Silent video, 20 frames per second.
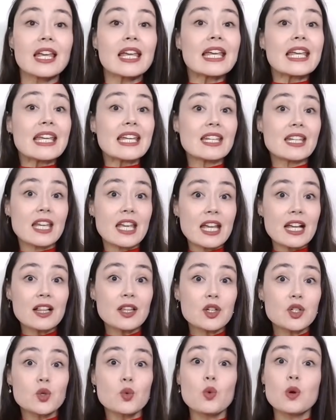In
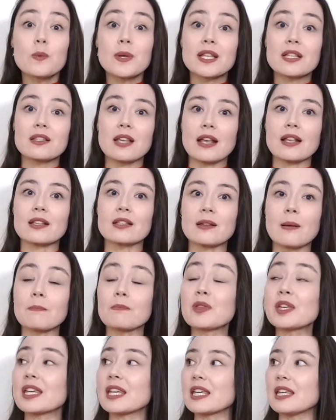English, when we say
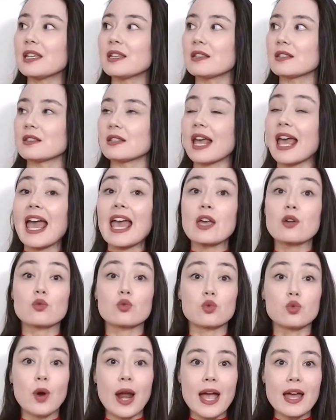something is a
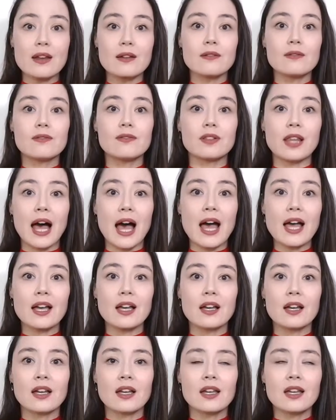red flag,
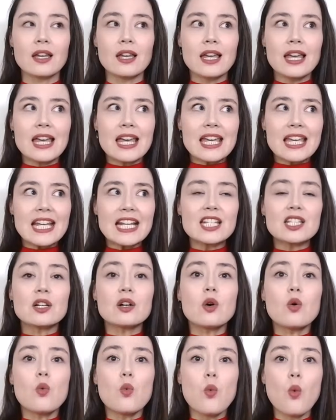it's a
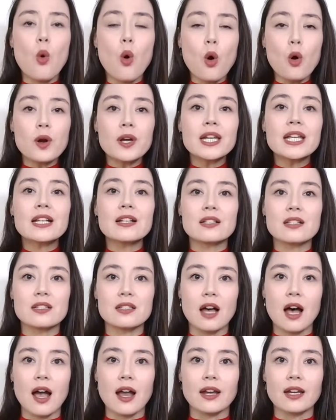warning
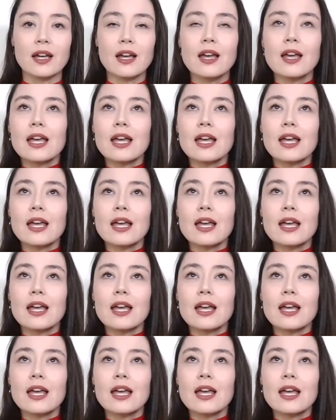sign.